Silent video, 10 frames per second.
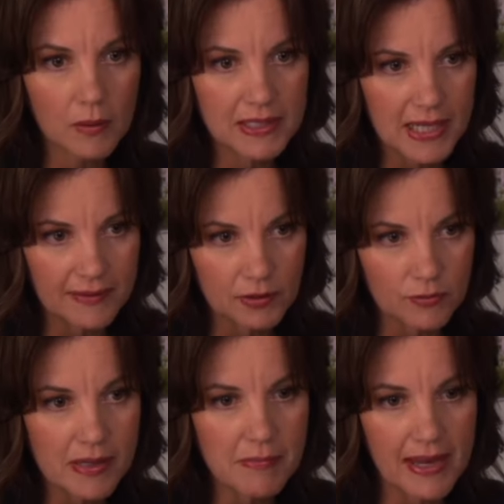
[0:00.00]
going to have to
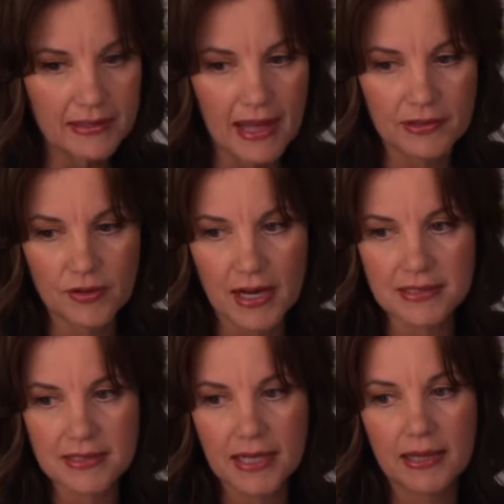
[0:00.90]
remake that
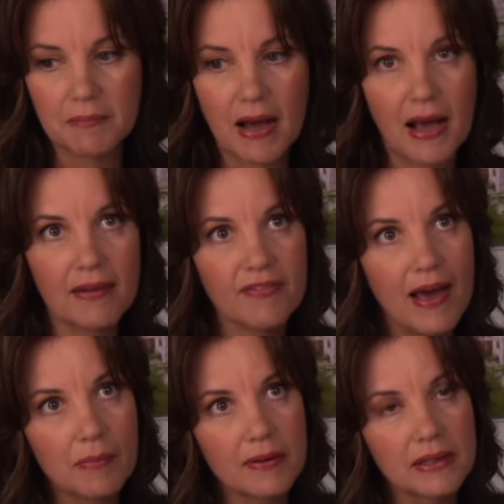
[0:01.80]
dress in my
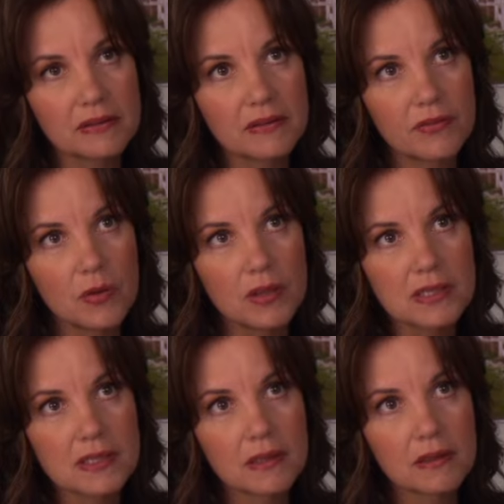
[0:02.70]
fabrics, of course.